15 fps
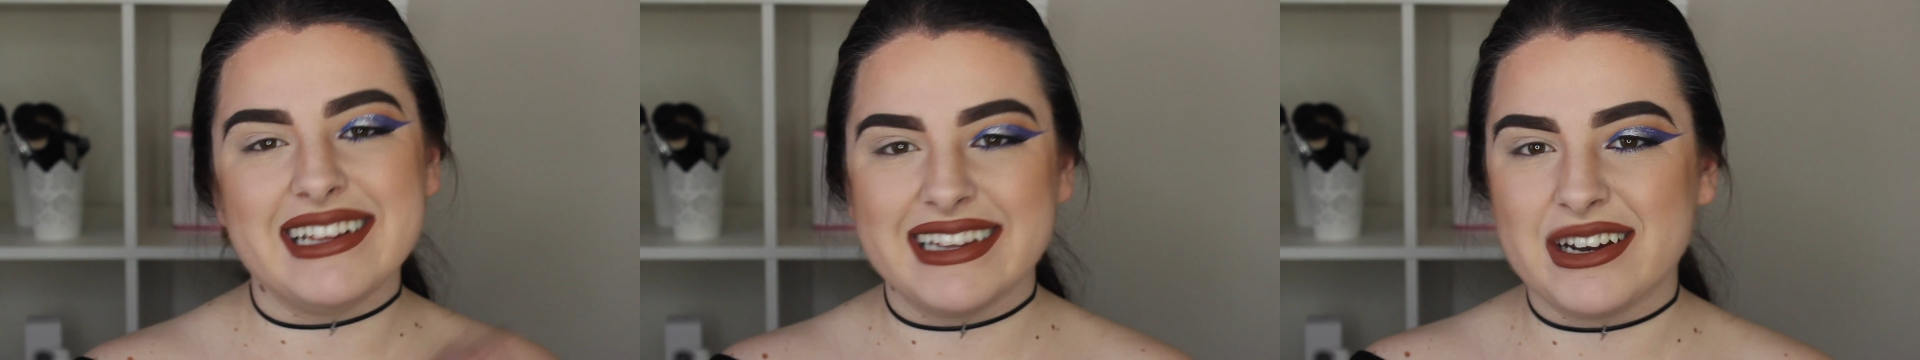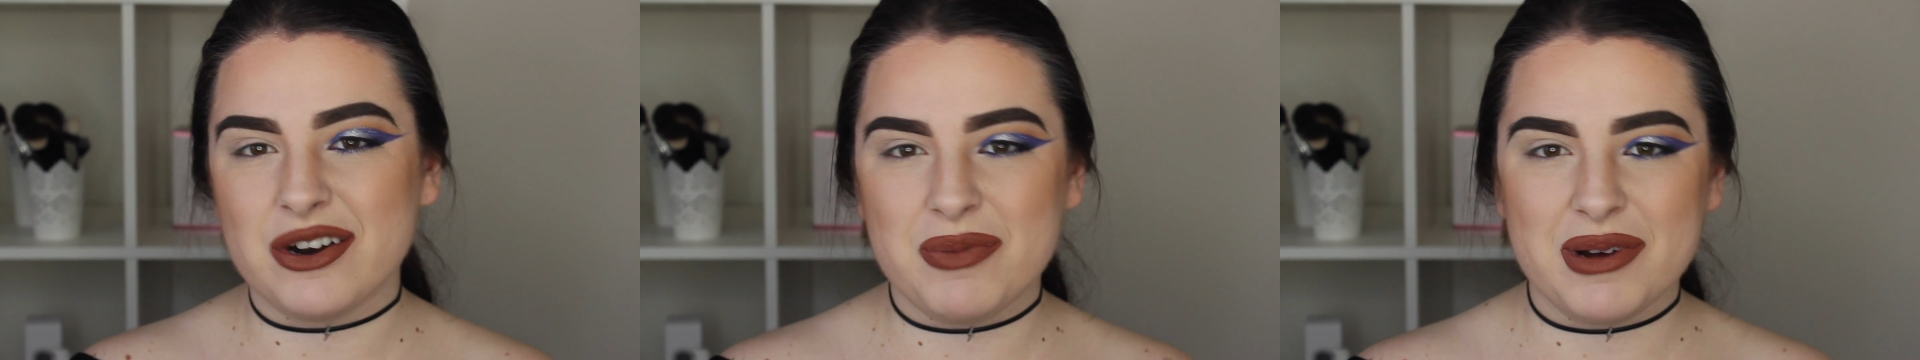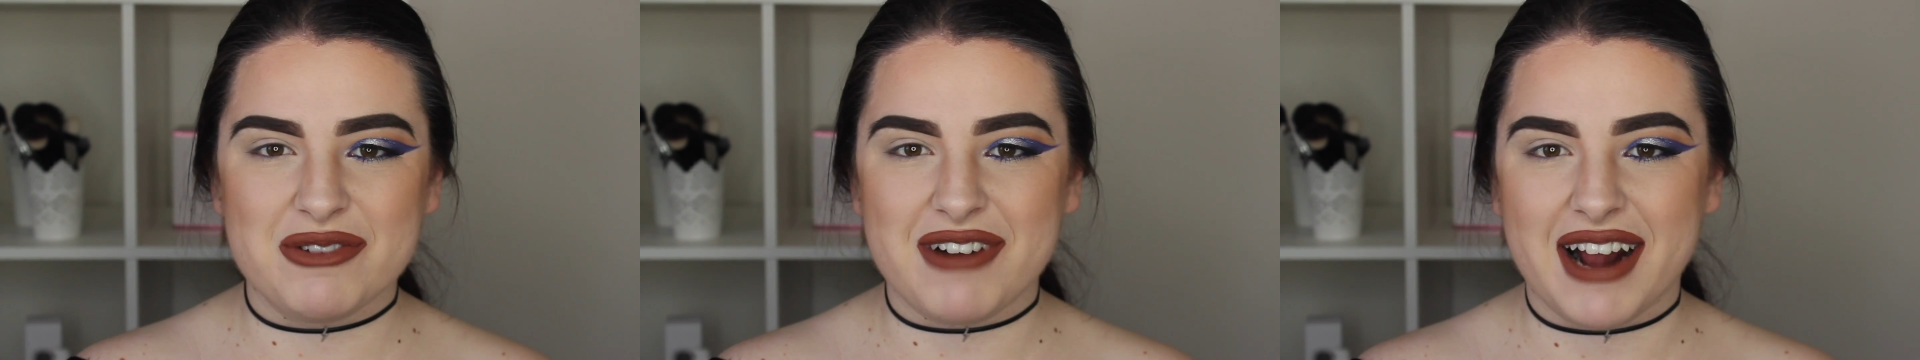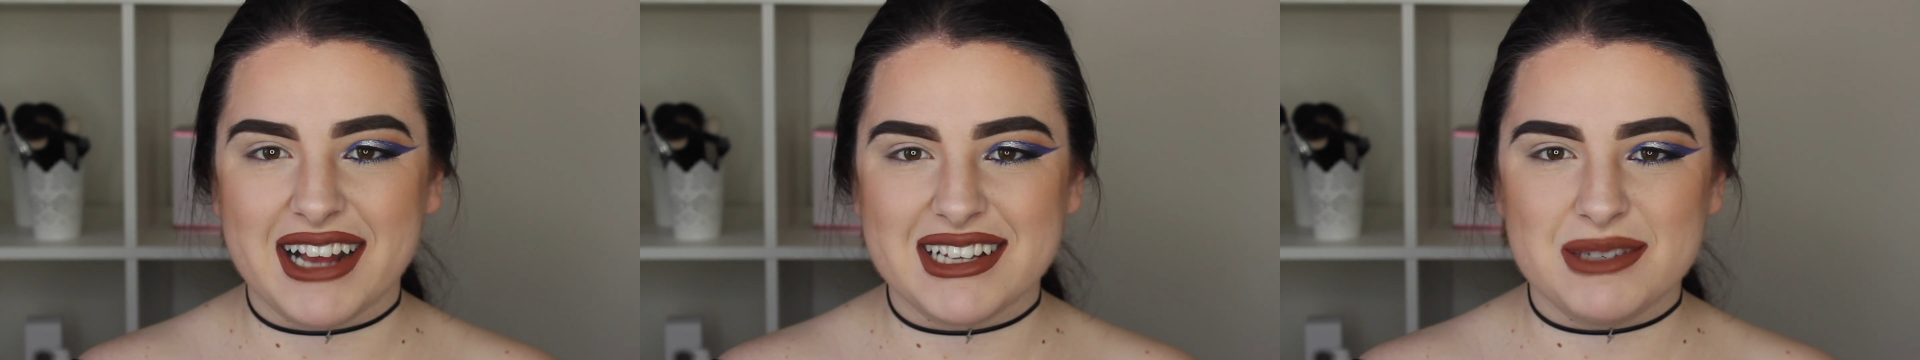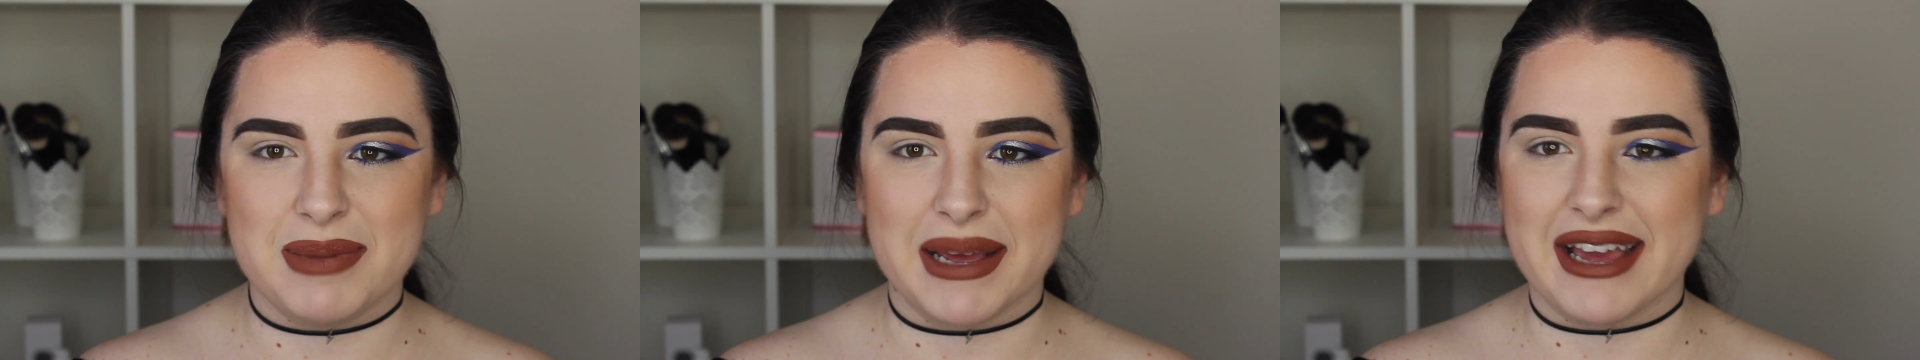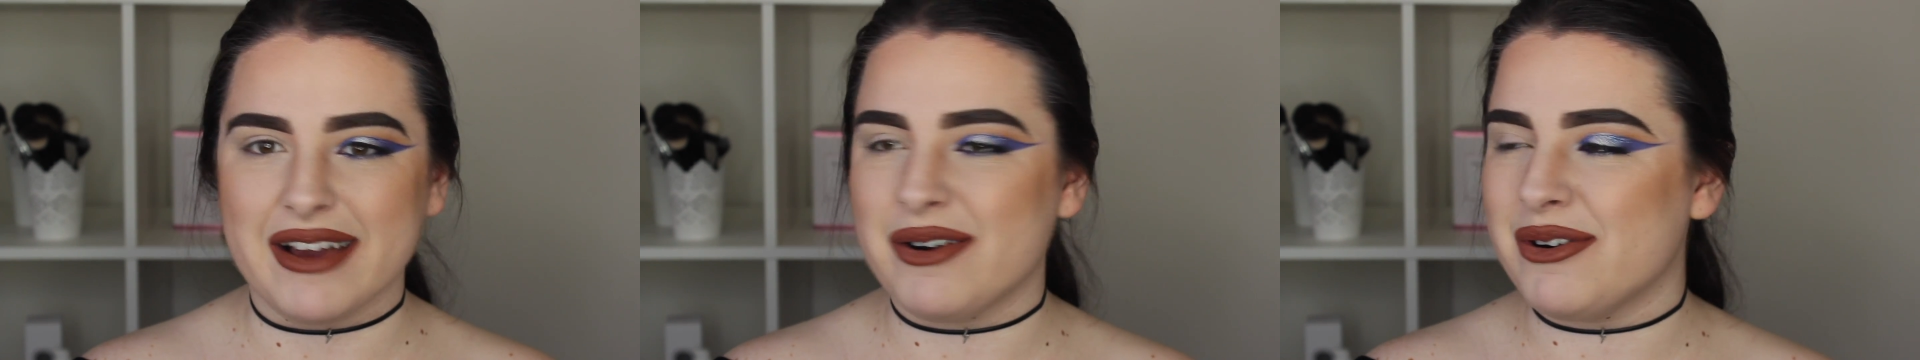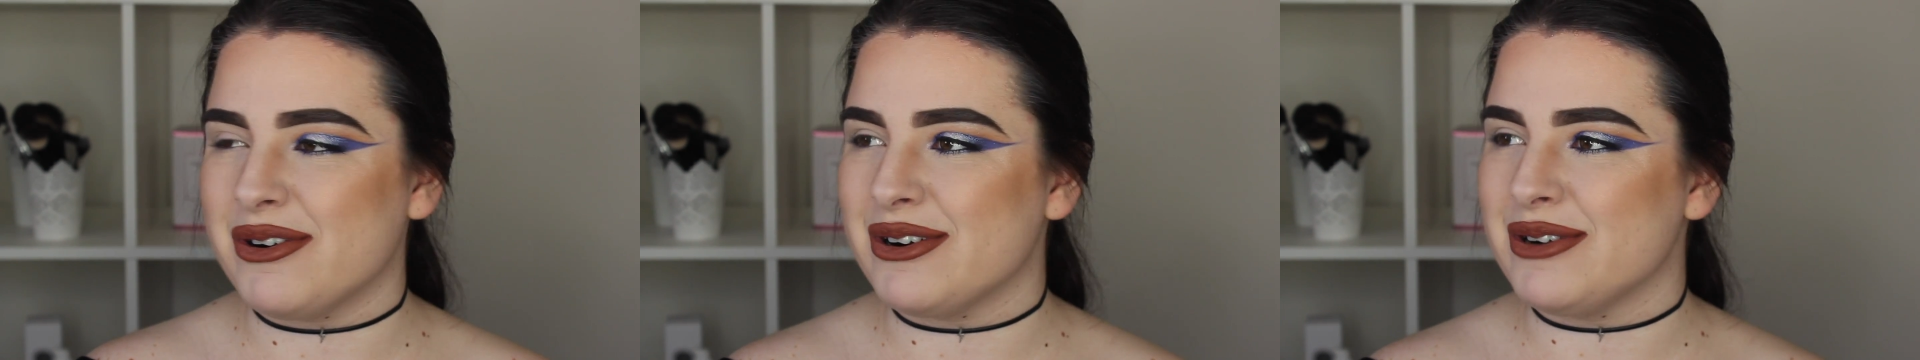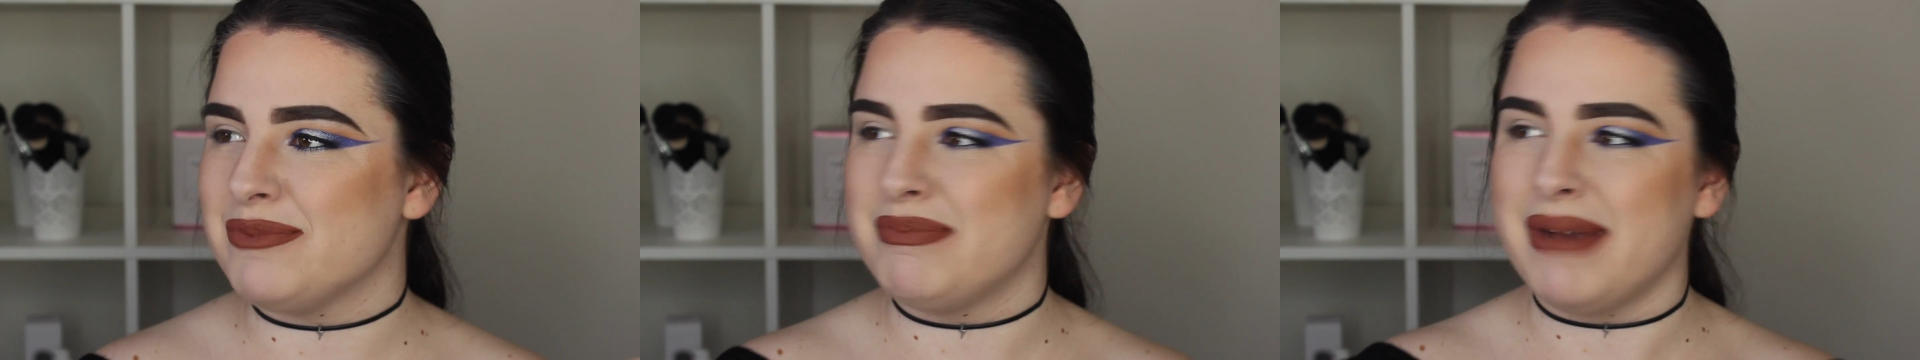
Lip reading: a little bit raspy or